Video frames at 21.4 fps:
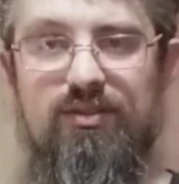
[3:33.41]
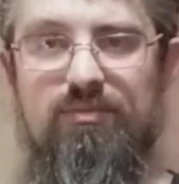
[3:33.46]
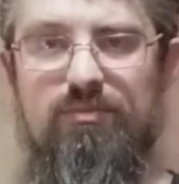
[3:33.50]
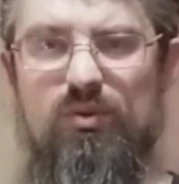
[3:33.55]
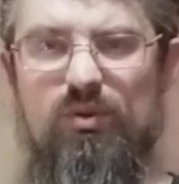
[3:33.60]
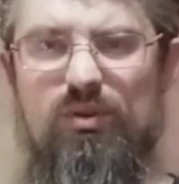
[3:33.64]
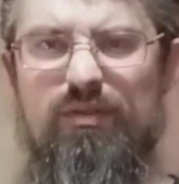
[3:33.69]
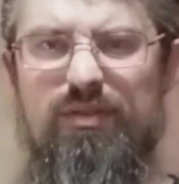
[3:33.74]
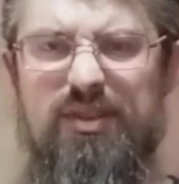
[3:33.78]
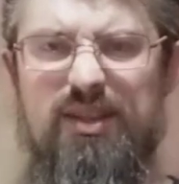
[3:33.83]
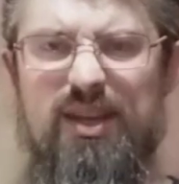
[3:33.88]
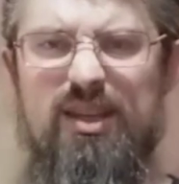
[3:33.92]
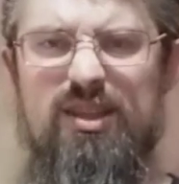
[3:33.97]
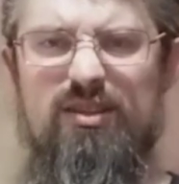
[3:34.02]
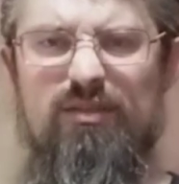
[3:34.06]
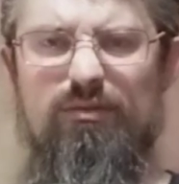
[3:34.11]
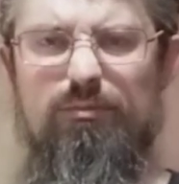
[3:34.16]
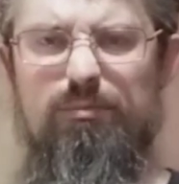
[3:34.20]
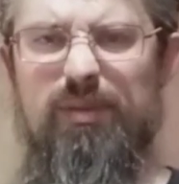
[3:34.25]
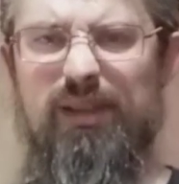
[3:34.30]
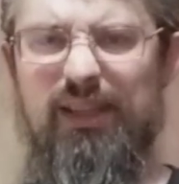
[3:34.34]
more of a sense
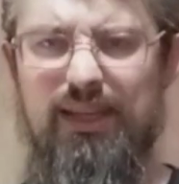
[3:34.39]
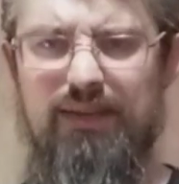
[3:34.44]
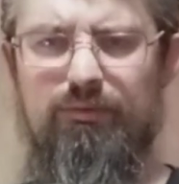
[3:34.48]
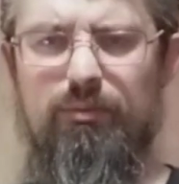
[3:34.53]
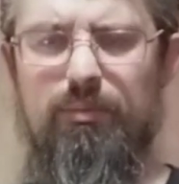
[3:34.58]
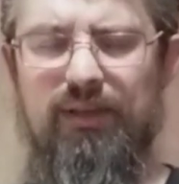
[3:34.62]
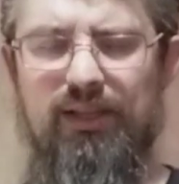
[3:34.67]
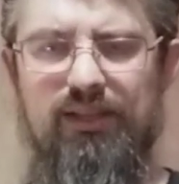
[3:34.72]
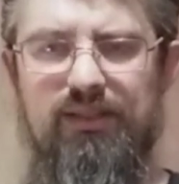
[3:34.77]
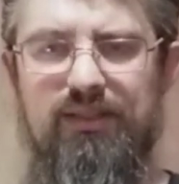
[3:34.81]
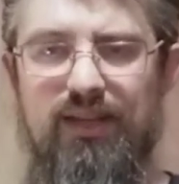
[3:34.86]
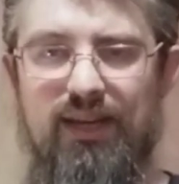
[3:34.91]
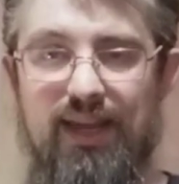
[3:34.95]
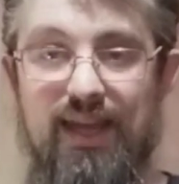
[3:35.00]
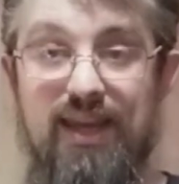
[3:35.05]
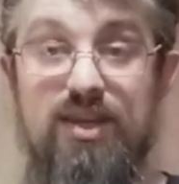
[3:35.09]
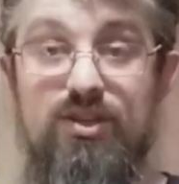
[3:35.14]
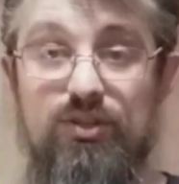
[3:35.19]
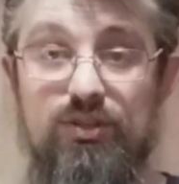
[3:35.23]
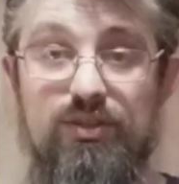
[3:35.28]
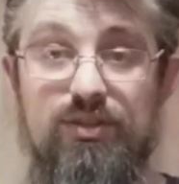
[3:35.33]
of believability and
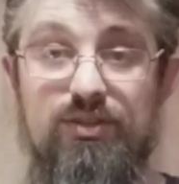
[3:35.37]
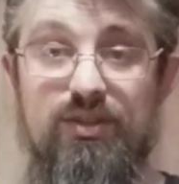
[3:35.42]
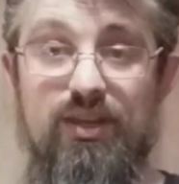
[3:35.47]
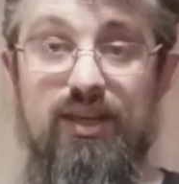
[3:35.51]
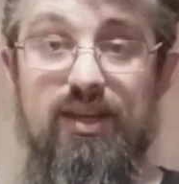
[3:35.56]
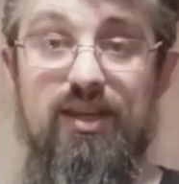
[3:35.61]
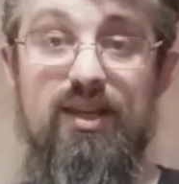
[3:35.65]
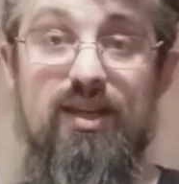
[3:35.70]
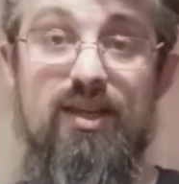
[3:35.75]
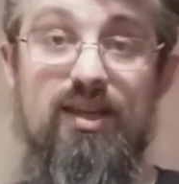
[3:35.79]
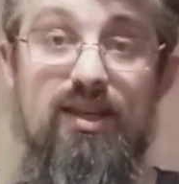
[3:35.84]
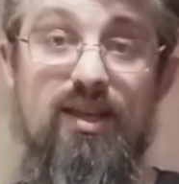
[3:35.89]
agency,